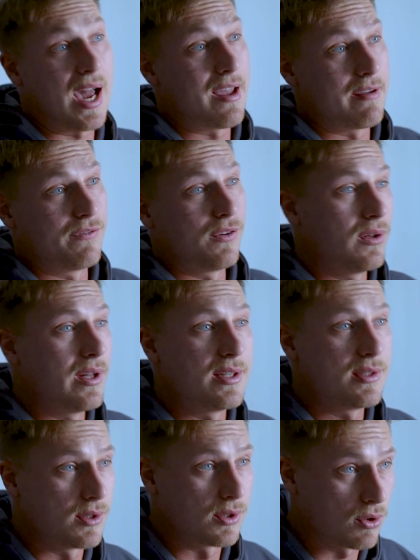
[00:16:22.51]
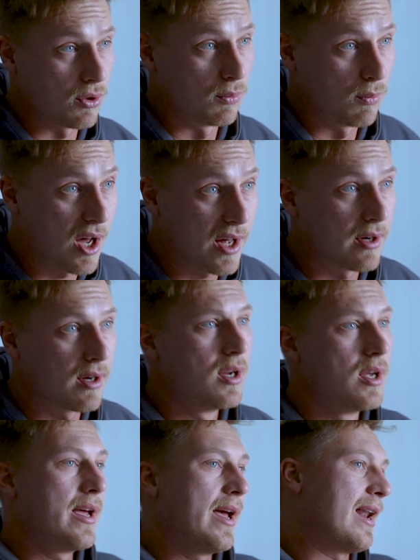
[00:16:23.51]
dive full into the cold
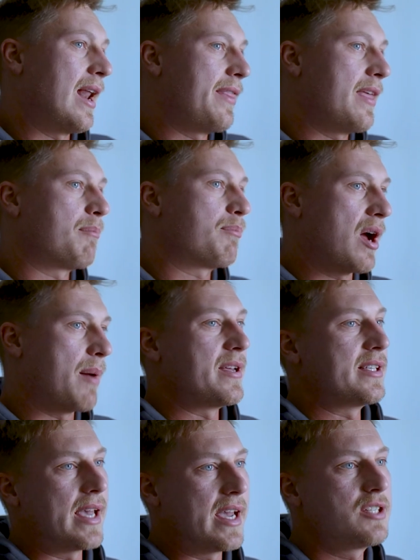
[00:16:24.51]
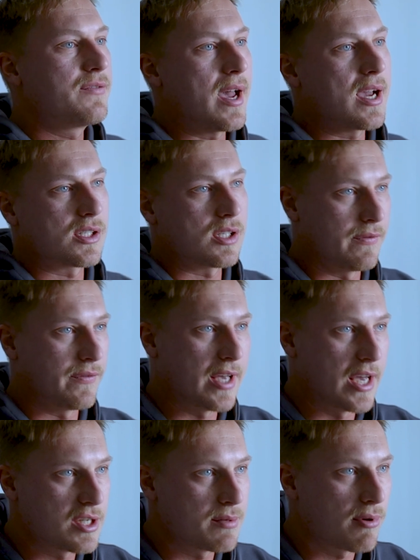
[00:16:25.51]
water. And I think Preppy's HVAC
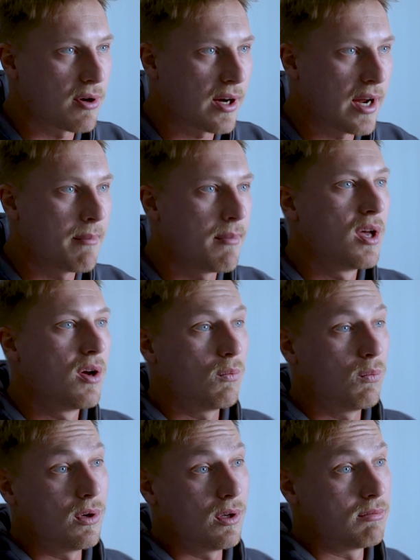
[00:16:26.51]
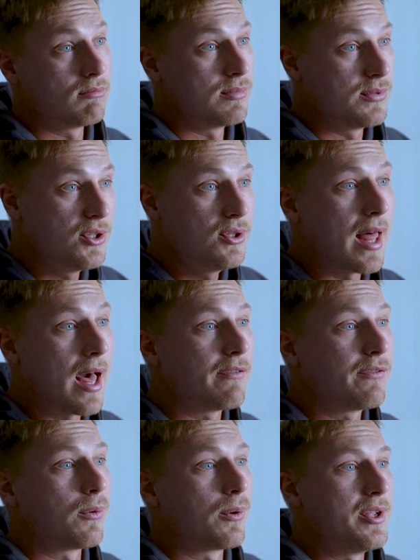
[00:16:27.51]
certification program will do
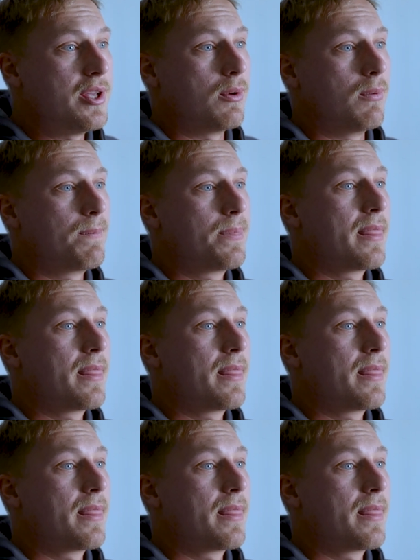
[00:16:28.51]
that for you.